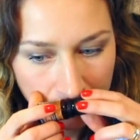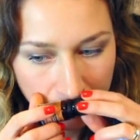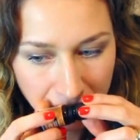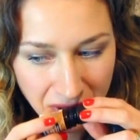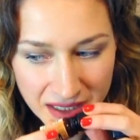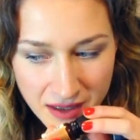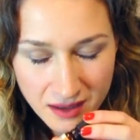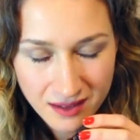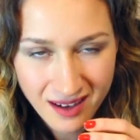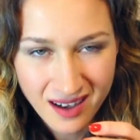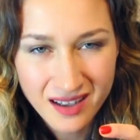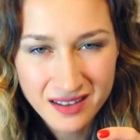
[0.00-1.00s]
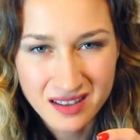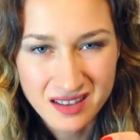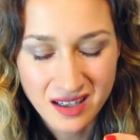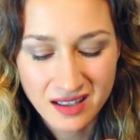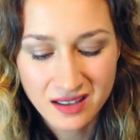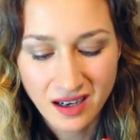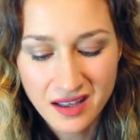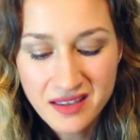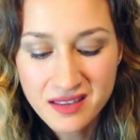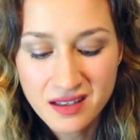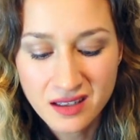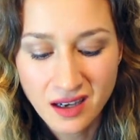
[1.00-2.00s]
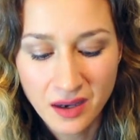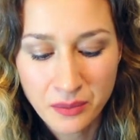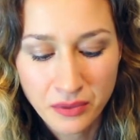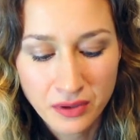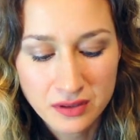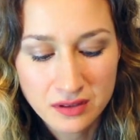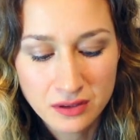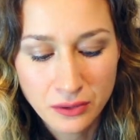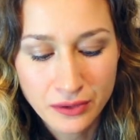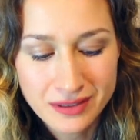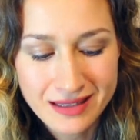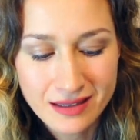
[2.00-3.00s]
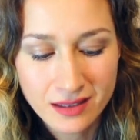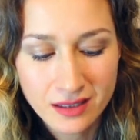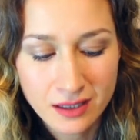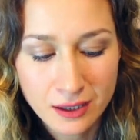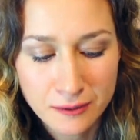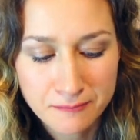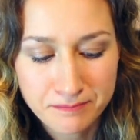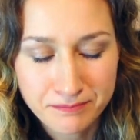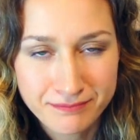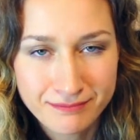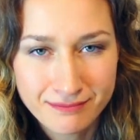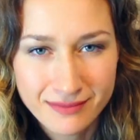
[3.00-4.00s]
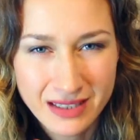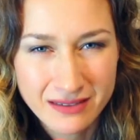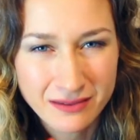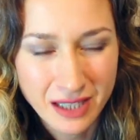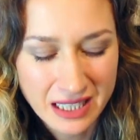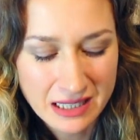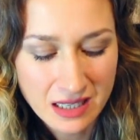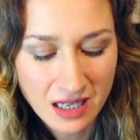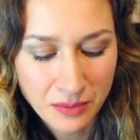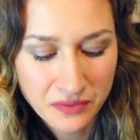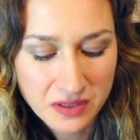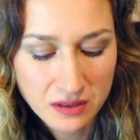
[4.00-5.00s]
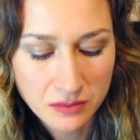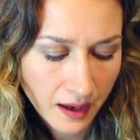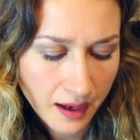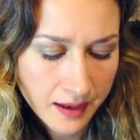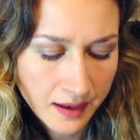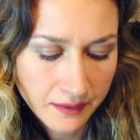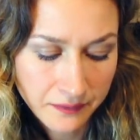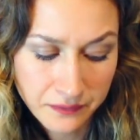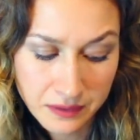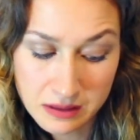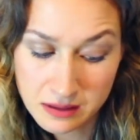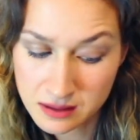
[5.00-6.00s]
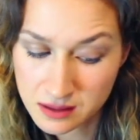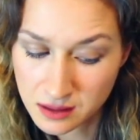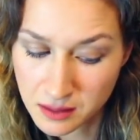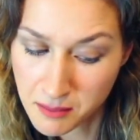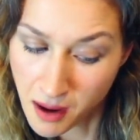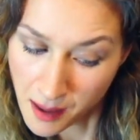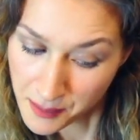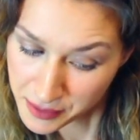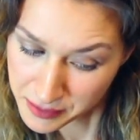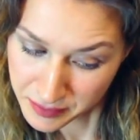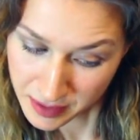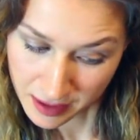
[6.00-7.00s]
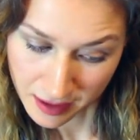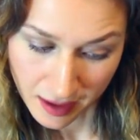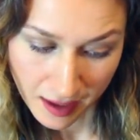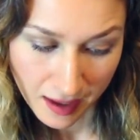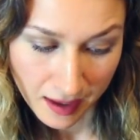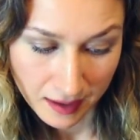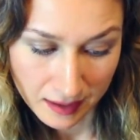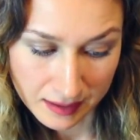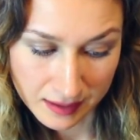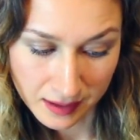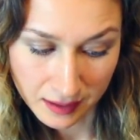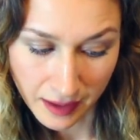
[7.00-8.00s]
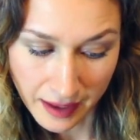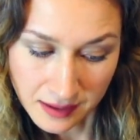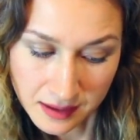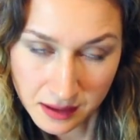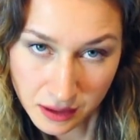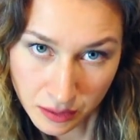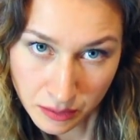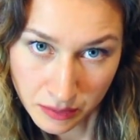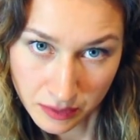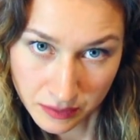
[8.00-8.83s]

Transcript: better than other, and I think I bought not the right type of cinnamon. I have Cinnamomum zealensium.